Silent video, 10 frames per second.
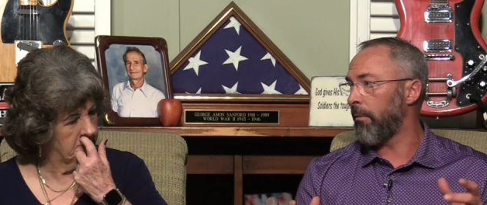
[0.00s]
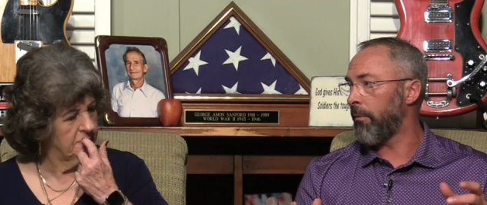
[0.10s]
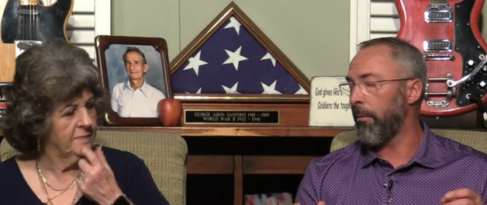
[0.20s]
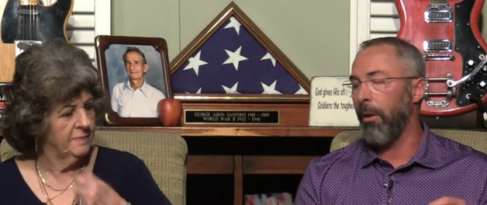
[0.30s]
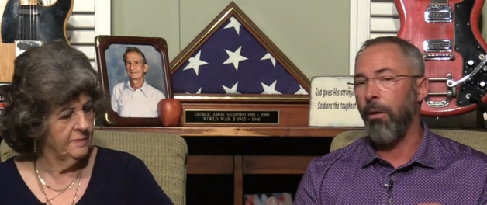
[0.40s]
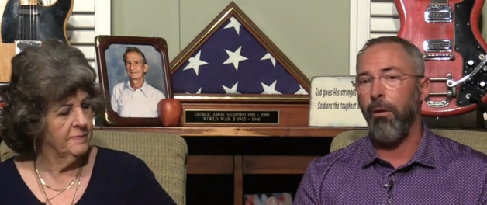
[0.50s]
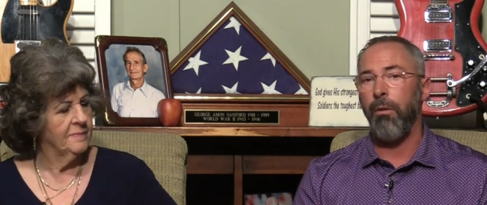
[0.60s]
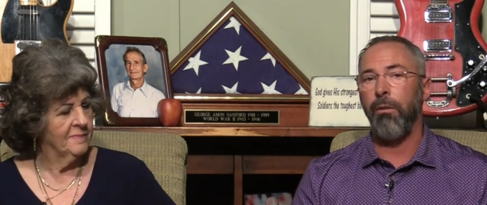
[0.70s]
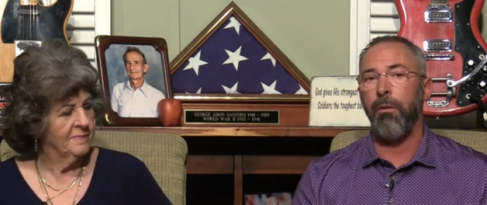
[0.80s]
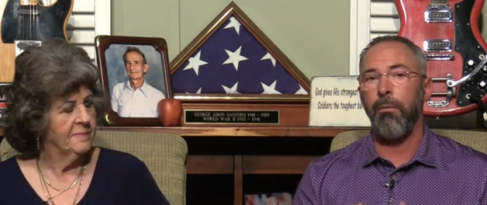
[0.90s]
Speaker 1: from all
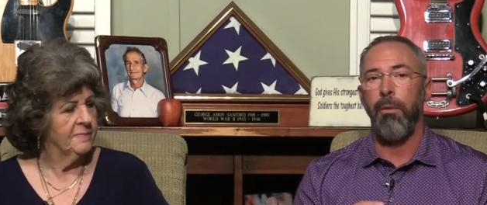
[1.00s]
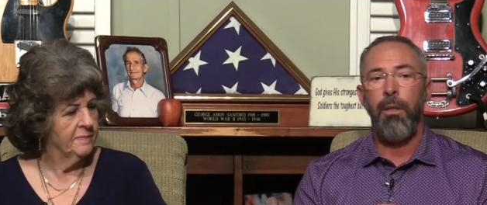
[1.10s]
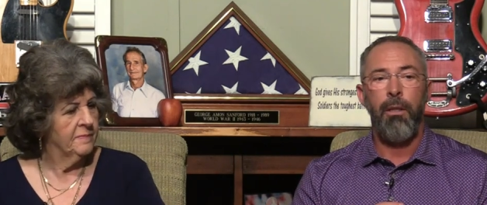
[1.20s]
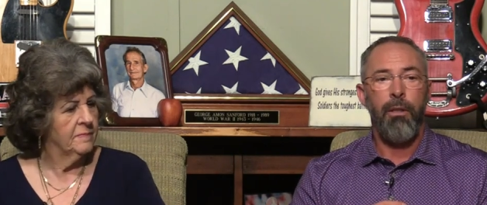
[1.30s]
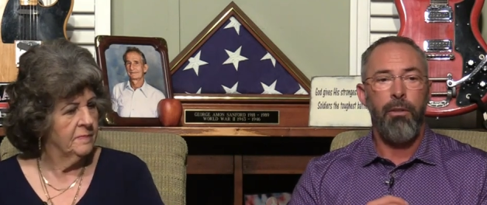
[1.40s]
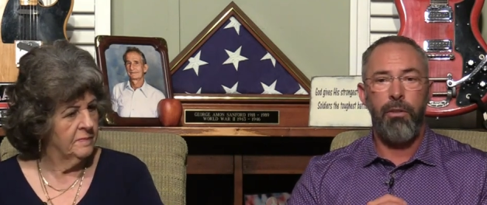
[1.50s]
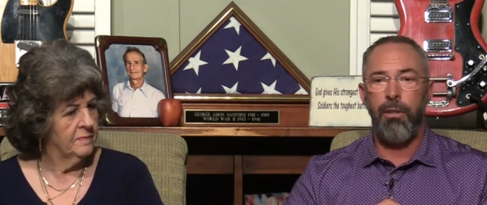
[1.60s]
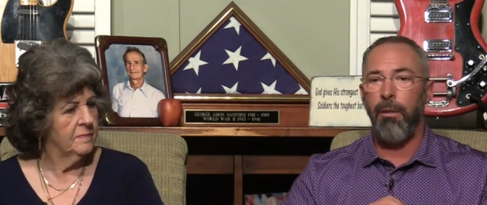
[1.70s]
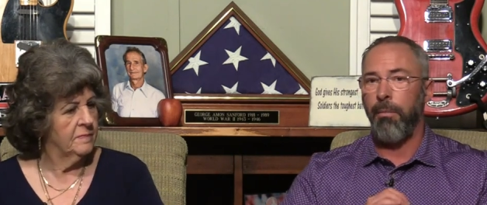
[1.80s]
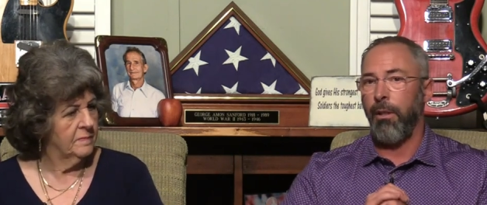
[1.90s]
the
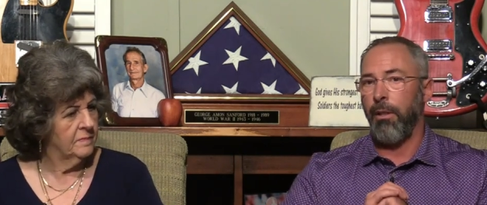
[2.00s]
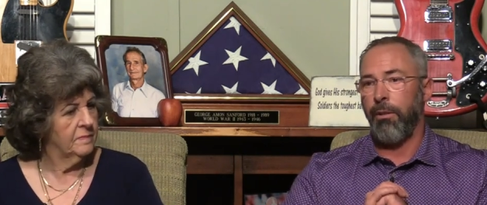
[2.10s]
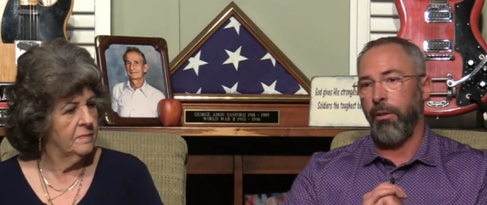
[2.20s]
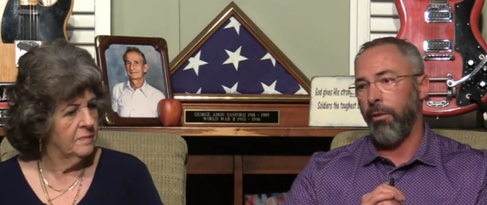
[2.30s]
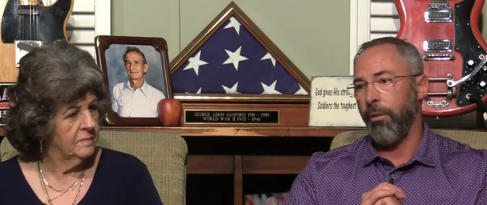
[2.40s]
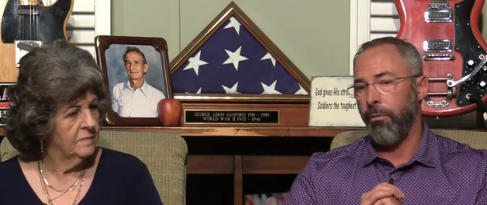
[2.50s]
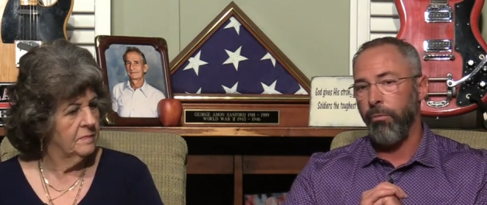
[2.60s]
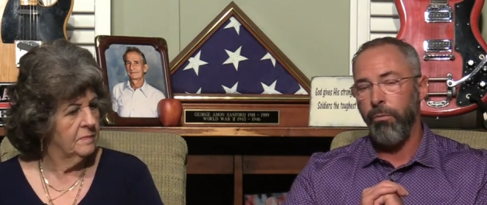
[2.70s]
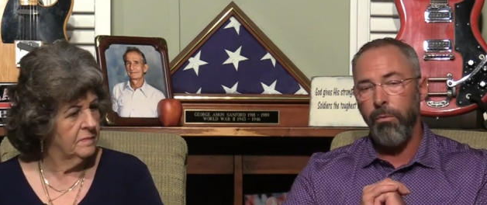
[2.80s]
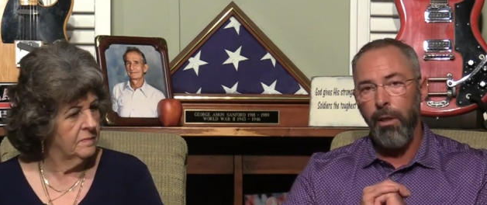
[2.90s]
stimulus and just
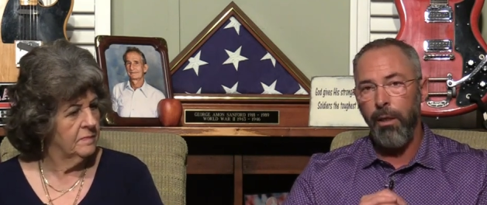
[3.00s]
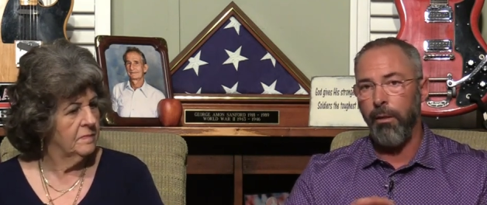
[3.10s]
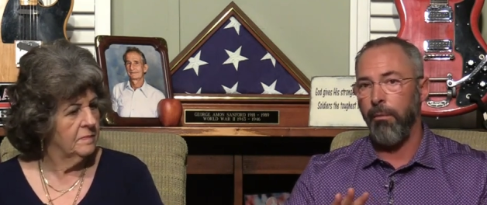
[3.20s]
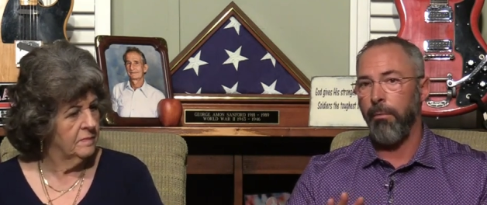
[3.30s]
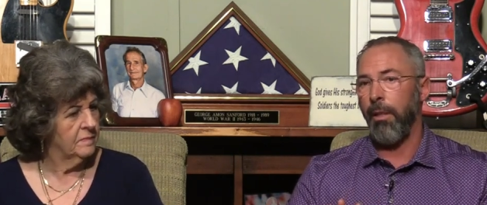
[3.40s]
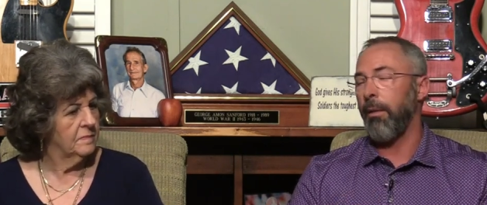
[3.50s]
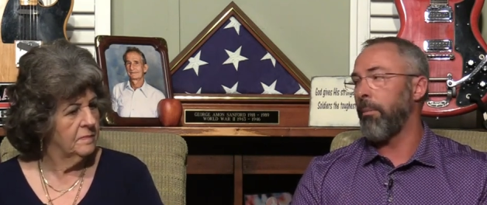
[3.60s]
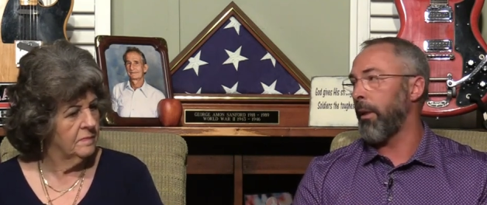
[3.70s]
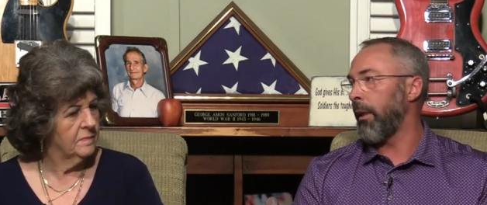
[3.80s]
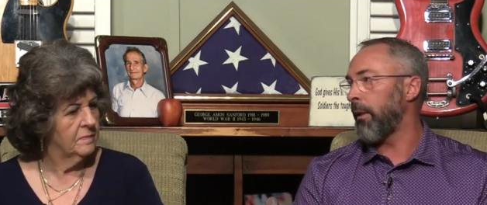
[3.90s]
record money
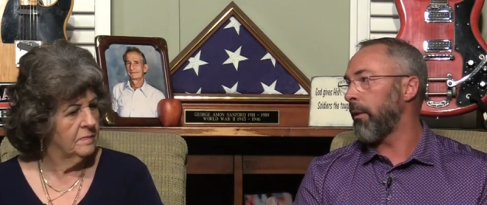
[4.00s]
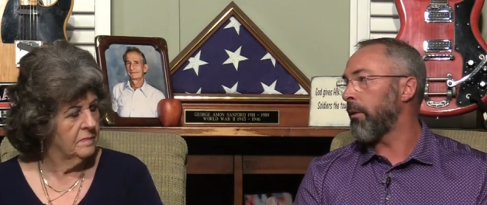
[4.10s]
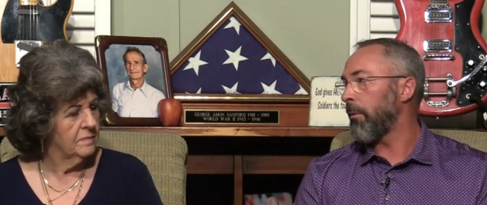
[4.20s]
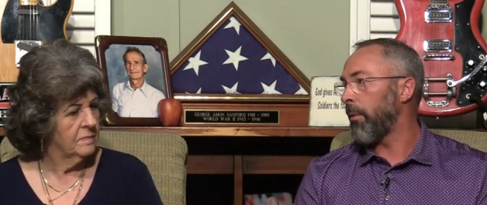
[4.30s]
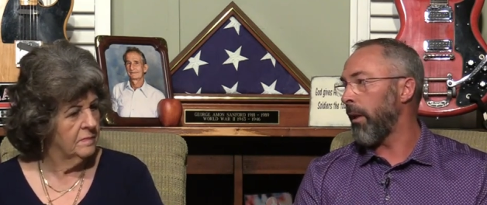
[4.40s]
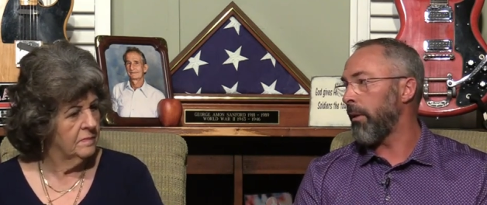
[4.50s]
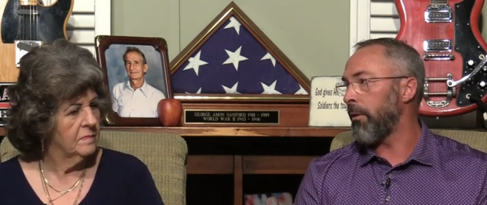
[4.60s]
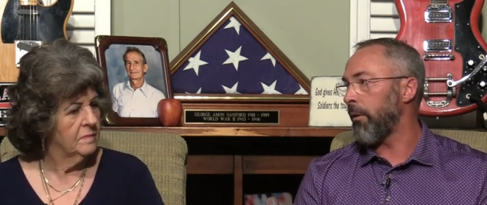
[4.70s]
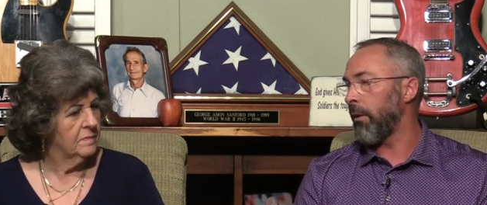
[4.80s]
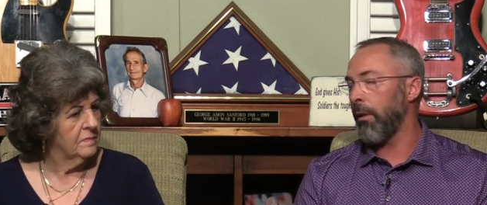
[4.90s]
printing that took place
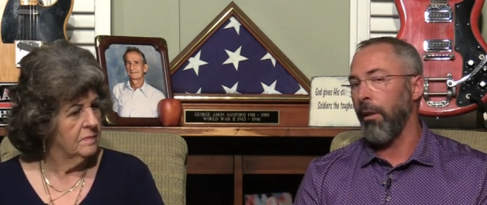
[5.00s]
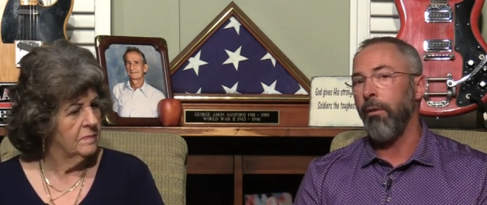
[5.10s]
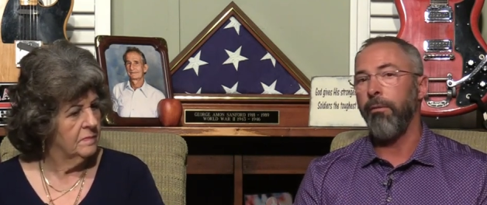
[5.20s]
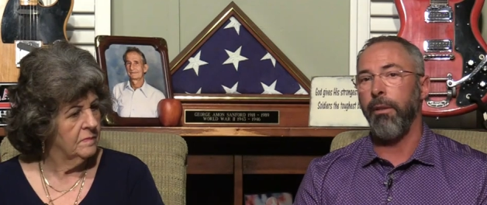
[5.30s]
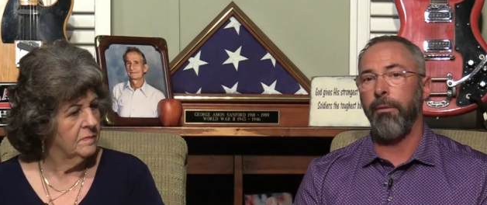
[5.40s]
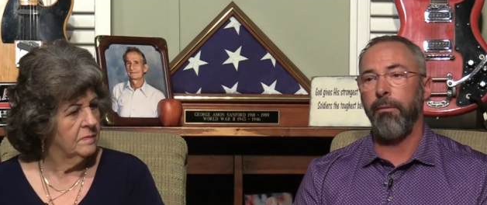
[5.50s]
during the COVID